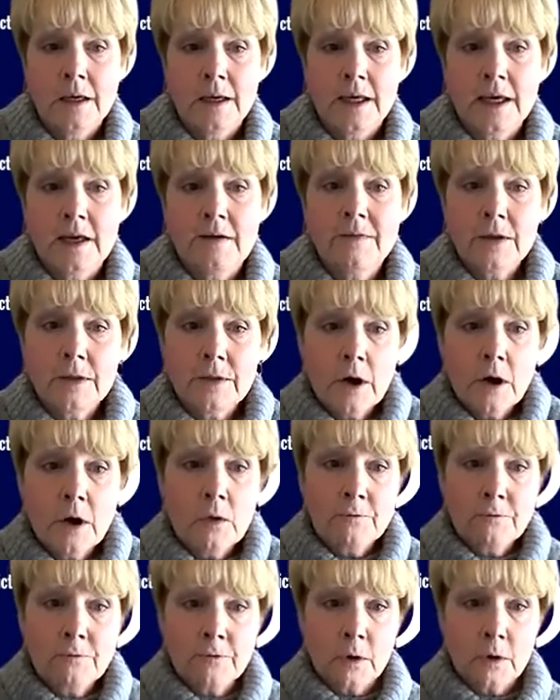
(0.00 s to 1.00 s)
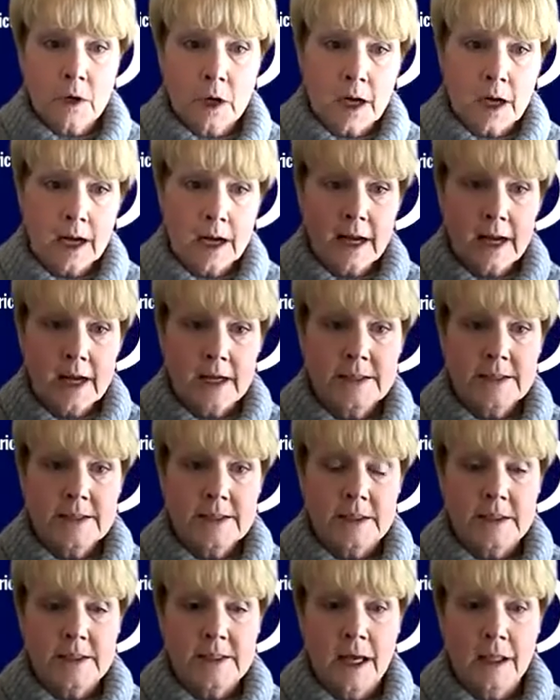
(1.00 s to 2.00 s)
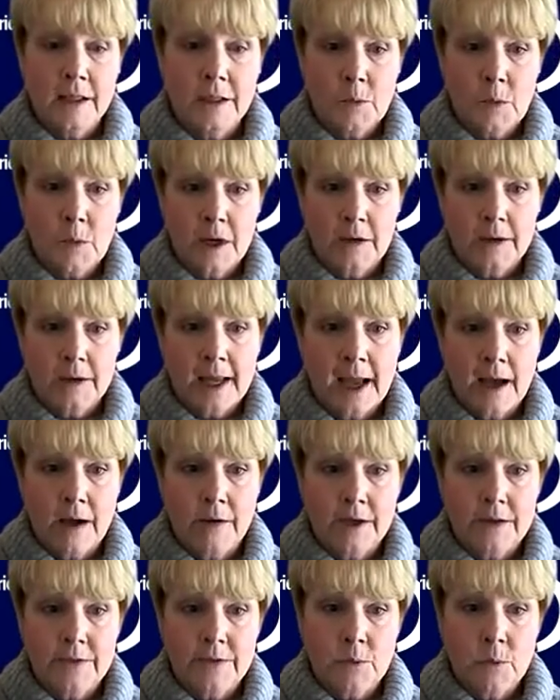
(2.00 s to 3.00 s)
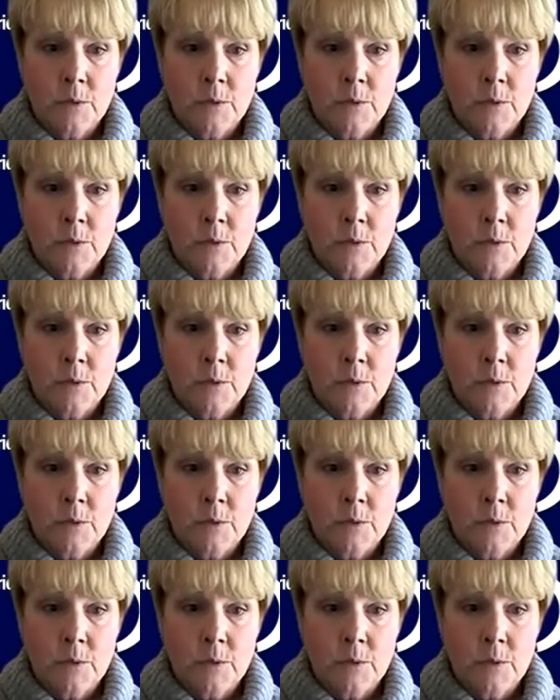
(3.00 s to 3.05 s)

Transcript: even though for us in Delaware County,